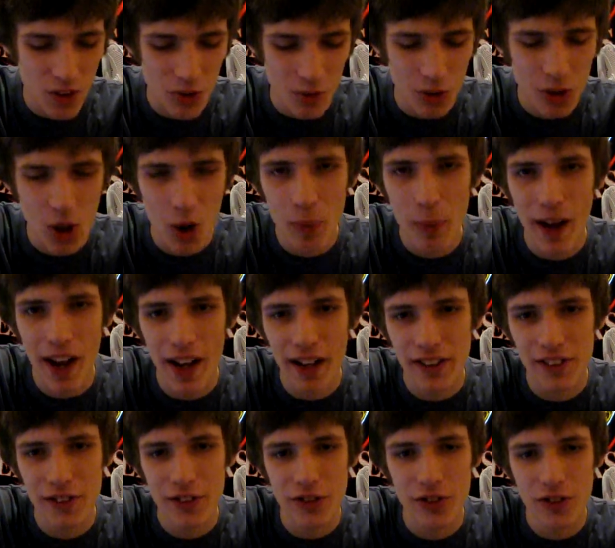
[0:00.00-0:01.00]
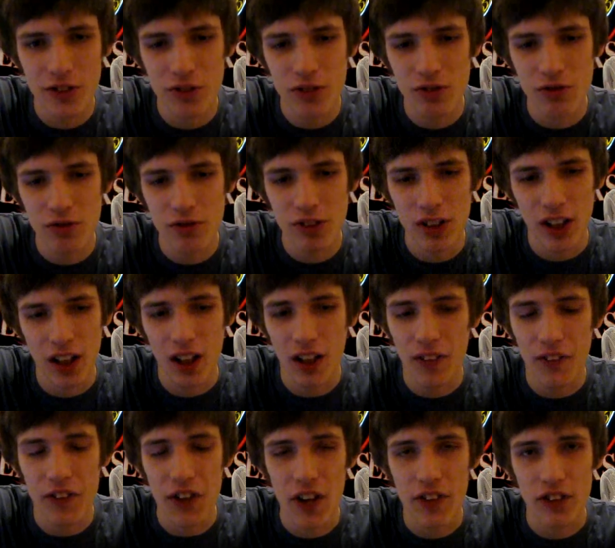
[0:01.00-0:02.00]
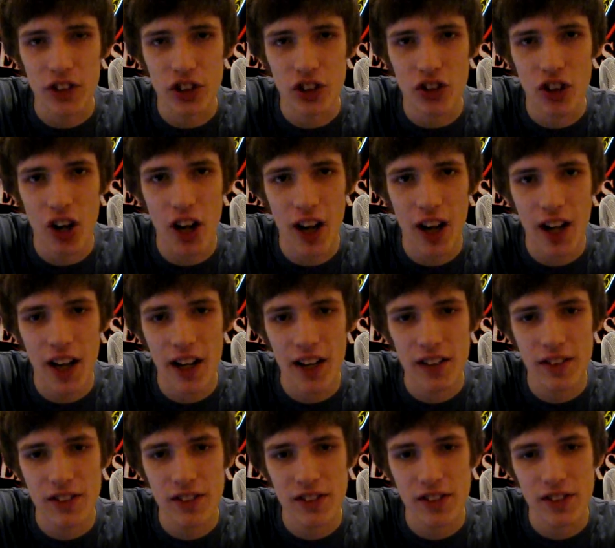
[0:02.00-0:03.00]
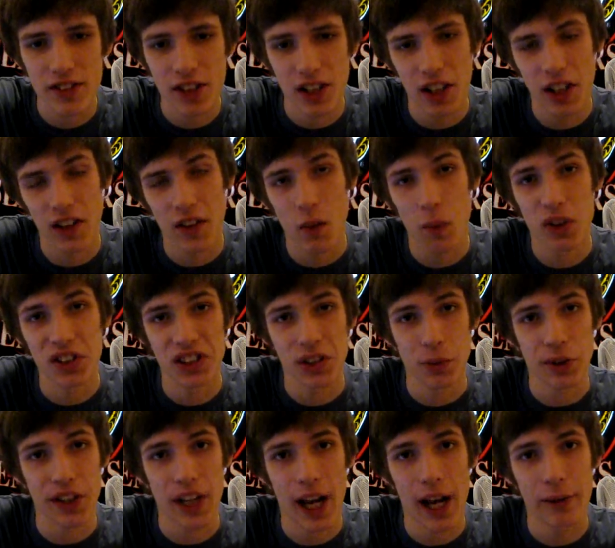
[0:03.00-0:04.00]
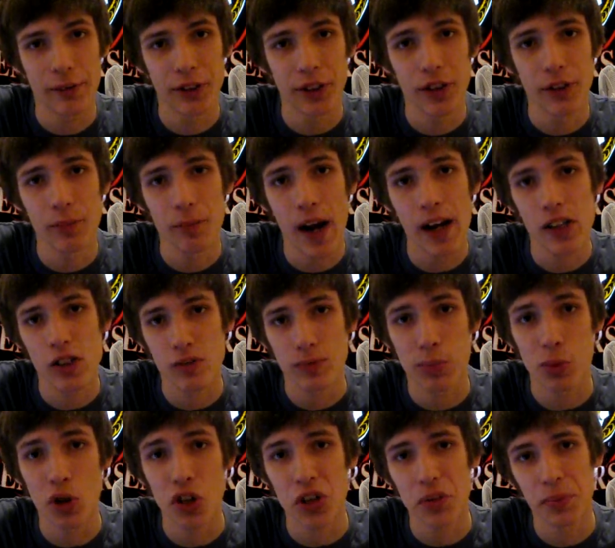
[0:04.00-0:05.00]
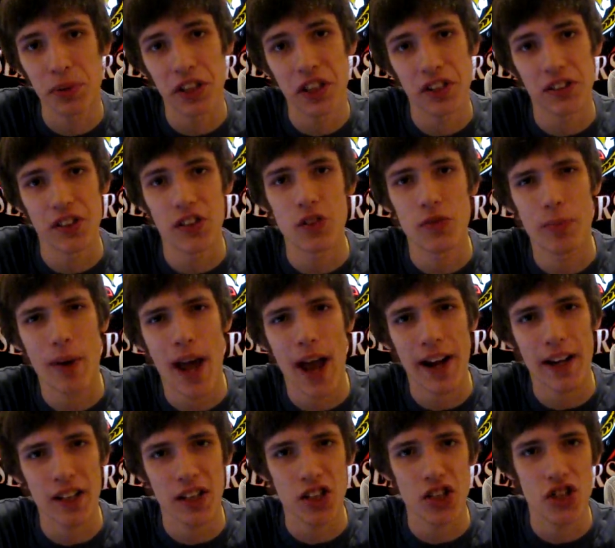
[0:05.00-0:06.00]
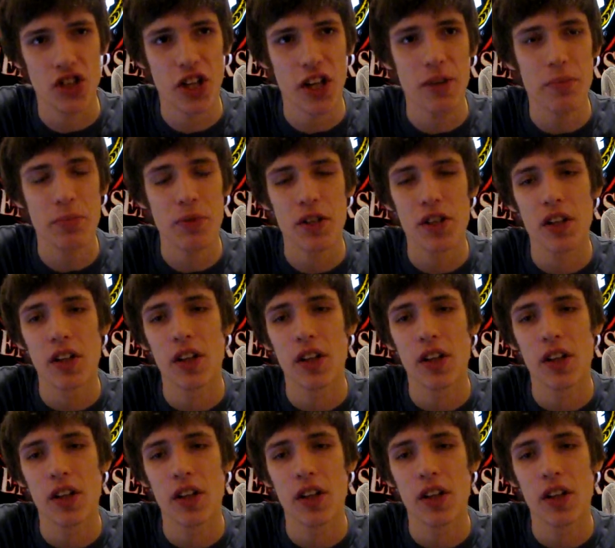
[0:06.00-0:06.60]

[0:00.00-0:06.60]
We go back to the other Straw Hats, the ones that were captured, minus Brook because he's back at the ship.